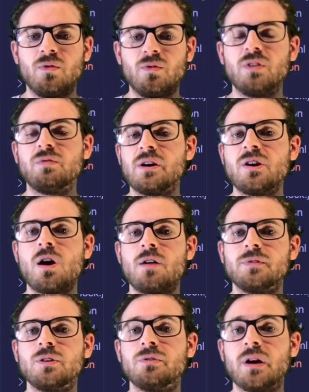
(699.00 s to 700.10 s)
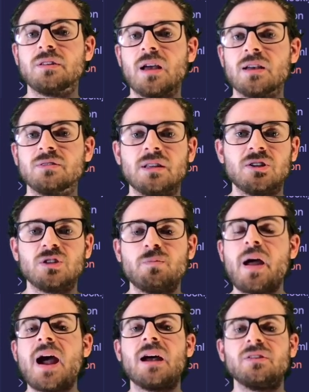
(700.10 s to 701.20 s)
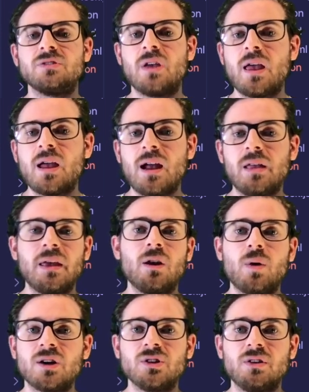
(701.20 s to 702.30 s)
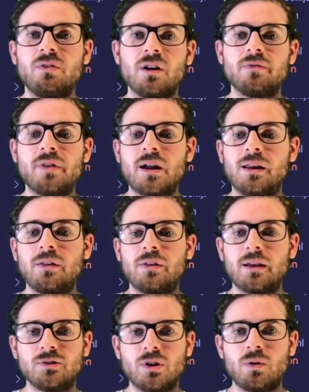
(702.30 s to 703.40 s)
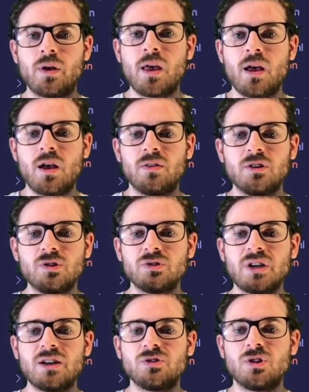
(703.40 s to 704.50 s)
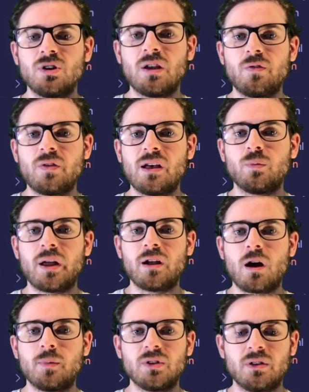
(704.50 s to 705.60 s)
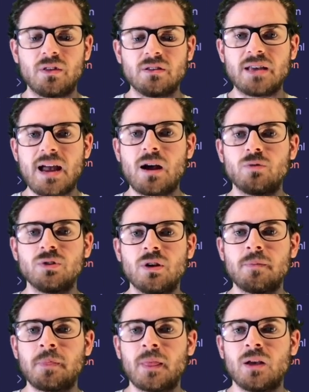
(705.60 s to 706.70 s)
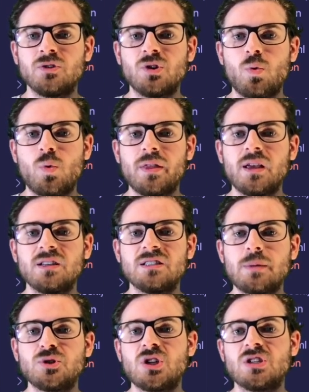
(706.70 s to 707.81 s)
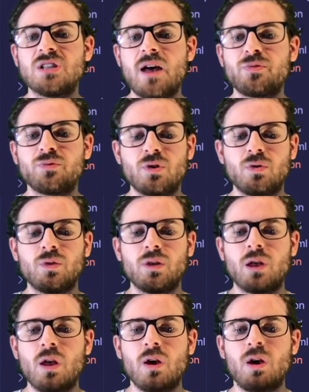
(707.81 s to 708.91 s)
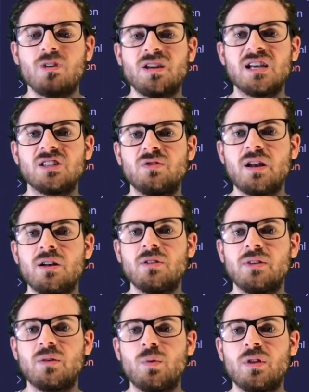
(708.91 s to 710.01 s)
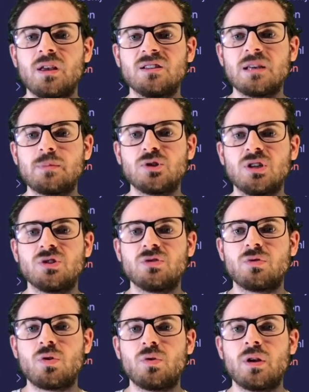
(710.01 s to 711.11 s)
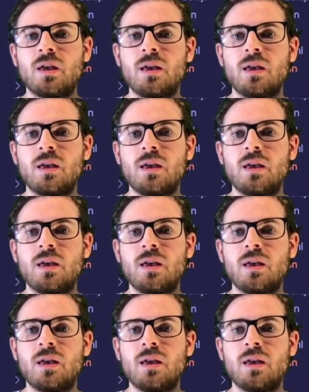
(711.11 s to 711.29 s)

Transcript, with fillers: very often you write tests that just pass and they don't actually verify anything. So this looks like it's good. It failed when I commented this out. So when the exception is not thrown, our tests fail. And when the exception is thrown,